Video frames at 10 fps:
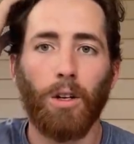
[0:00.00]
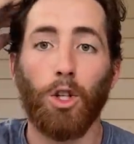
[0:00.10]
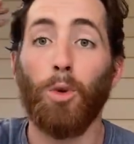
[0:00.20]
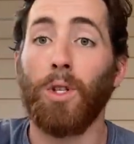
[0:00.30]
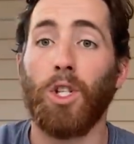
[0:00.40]

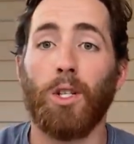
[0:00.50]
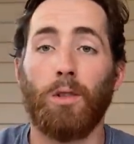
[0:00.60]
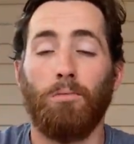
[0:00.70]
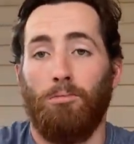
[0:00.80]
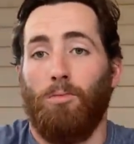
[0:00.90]
you would
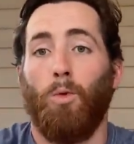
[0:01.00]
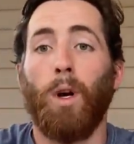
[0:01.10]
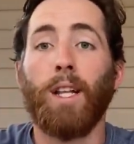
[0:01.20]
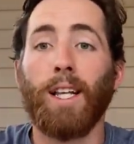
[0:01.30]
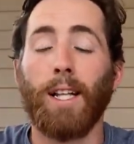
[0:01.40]
just
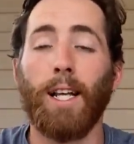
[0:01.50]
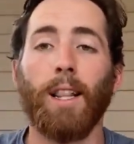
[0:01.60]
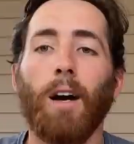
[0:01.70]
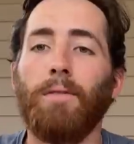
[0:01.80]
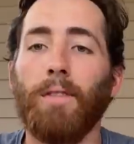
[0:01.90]
willingly,
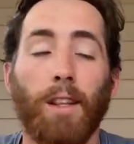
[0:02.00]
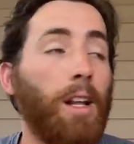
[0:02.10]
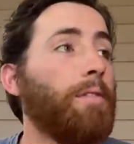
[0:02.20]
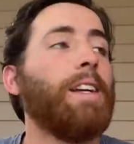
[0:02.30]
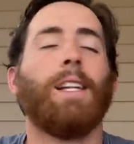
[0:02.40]

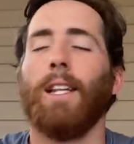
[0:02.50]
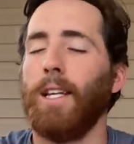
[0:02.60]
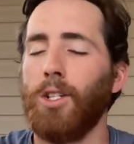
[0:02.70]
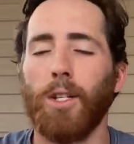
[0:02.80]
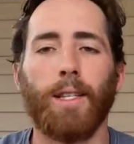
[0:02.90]

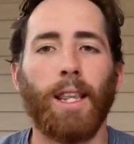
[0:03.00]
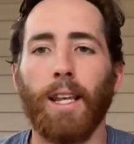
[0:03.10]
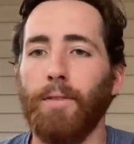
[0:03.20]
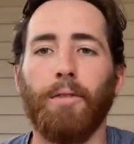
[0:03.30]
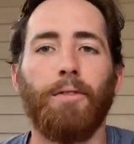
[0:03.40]
lovingly just
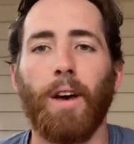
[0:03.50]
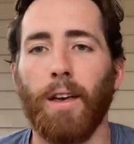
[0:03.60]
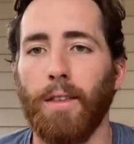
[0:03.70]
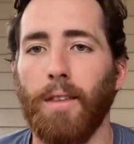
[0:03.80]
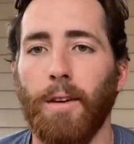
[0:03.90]
live in
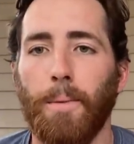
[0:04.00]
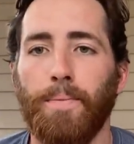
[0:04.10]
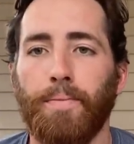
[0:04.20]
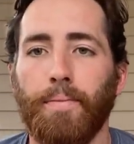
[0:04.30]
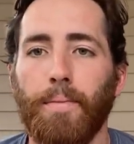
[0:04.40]
faith.
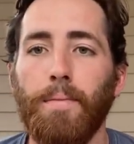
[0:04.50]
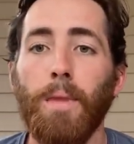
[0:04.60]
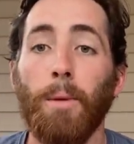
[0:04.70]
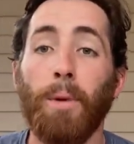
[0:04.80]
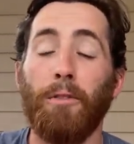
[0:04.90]

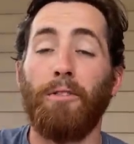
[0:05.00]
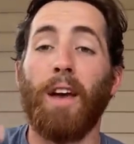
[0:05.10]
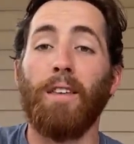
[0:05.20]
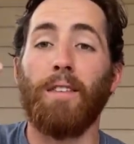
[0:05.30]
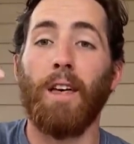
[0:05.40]
But
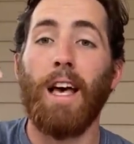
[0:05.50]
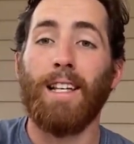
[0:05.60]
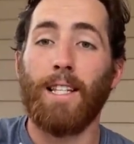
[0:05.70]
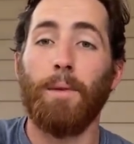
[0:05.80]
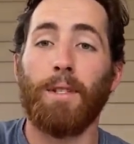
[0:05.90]
faith
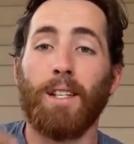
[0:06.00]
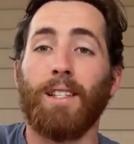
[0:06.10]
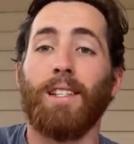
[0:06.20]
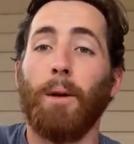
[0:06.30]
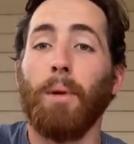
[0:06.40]
seems to
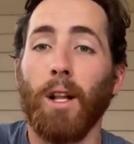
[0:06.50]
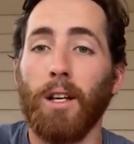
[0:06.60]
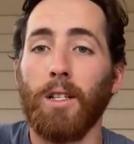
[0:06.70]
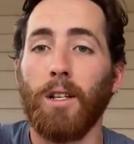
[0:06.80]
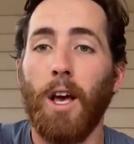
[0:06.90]
stumble
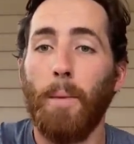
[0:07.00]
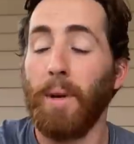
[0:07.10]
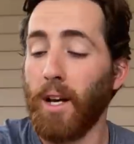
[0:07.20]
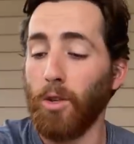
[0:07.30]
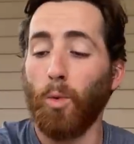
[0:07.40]
us
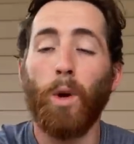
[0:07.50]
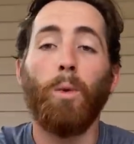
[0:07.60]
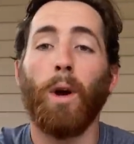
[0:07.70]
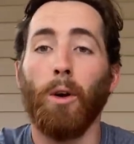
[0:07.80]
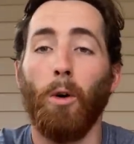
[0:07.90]
because we
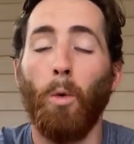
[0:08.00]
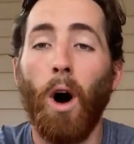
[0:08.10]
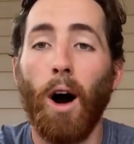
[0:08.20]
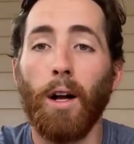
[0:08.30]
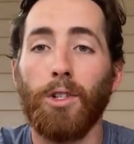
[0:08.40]
wear a
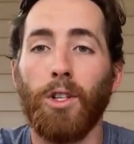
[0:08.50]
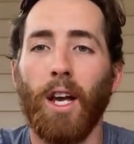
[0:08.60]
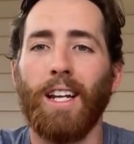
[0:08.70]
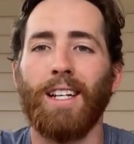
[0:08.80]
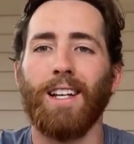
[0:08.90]
watch
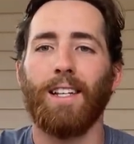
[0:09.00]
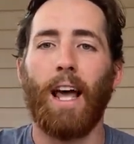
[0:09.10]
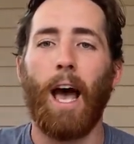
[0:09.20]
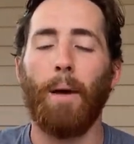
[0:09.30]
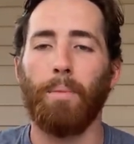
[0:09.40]
and it doesn't
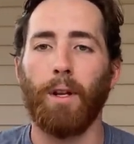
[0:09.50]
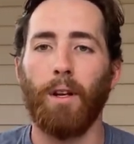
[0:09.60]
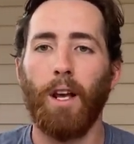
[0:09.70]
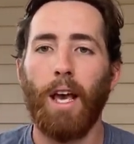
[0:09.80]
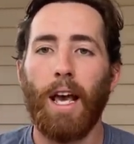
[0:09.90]

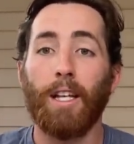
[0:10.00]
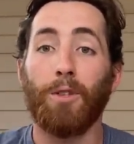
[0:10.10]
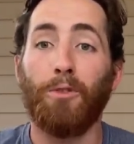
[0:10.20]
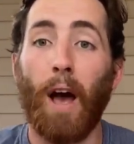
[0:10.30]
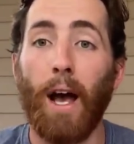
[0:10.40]
happen
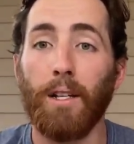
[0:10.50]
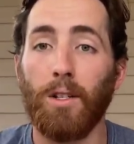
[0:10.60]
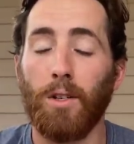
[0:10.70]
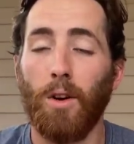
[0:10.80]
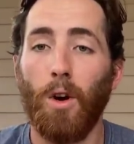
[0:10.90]
as
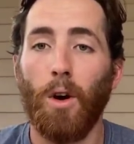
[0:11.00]
fast